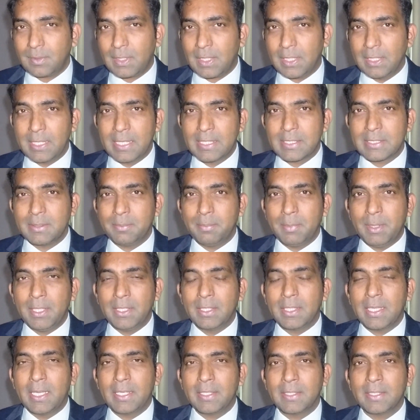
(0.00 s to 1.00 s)
Doesn't
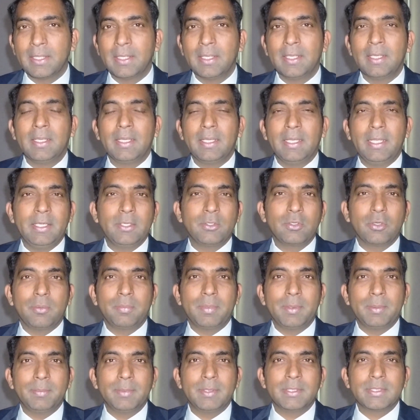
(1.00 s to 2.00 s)
mean that in top
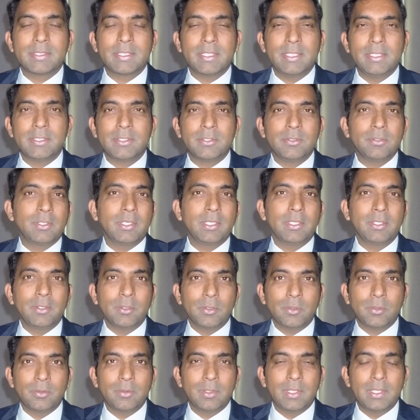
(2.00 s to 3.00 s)
MNCs you can
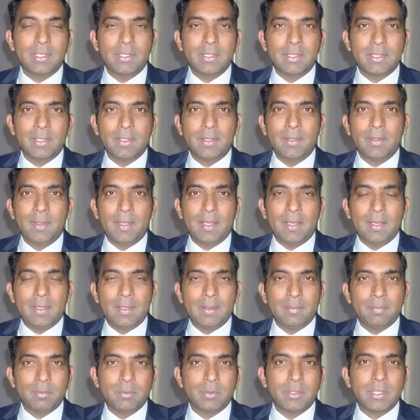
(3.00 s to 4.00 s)
go and
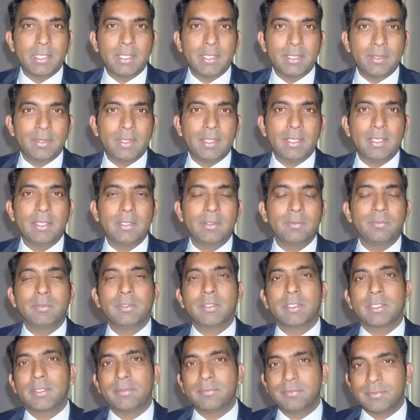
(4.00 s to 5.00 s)
put anything in the
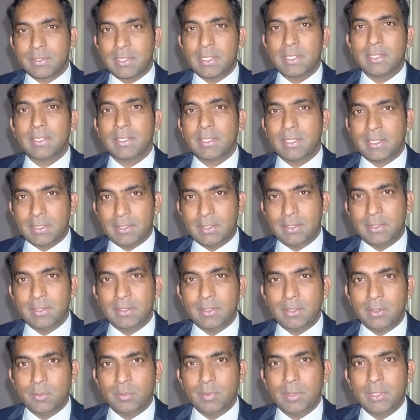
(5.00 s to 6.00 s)
work reference letter and
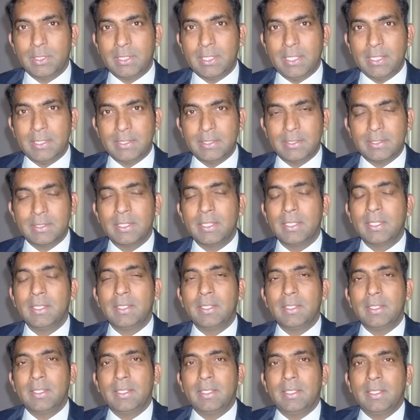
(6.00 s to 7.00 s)
you will get it.
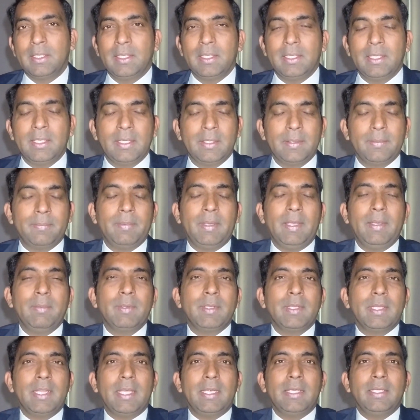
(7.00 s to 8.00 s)

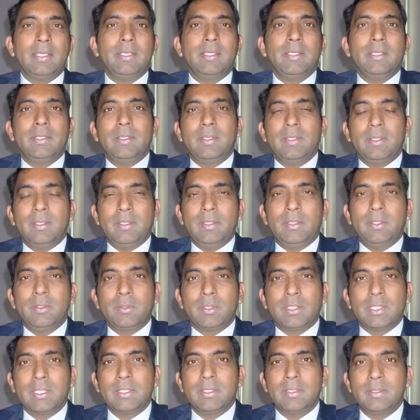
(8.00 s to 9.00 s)
Even then, you
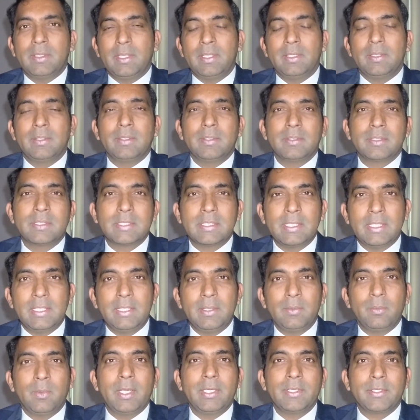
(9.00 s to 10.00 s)
can still
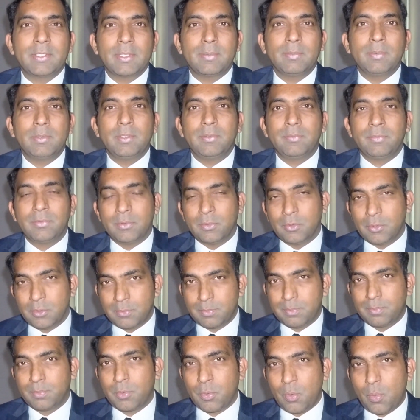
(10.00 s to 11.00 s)
invite trouble if you're
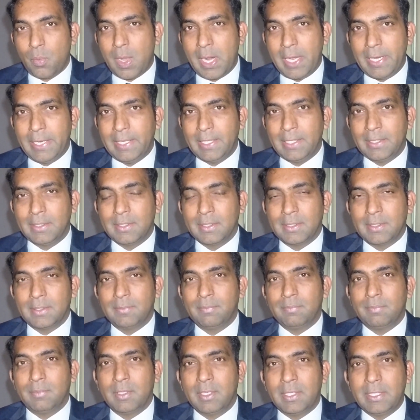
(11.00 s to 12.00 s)
not providing
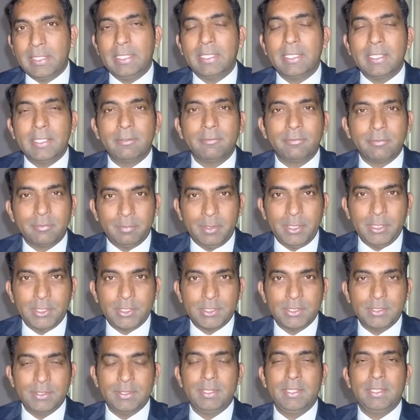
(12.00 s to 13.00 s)
the real
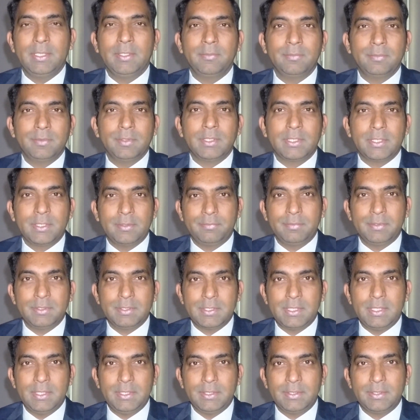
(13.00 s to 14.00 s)
information in the work
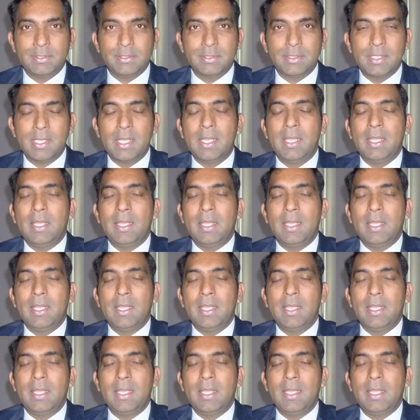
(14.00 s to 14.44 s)
reference letters.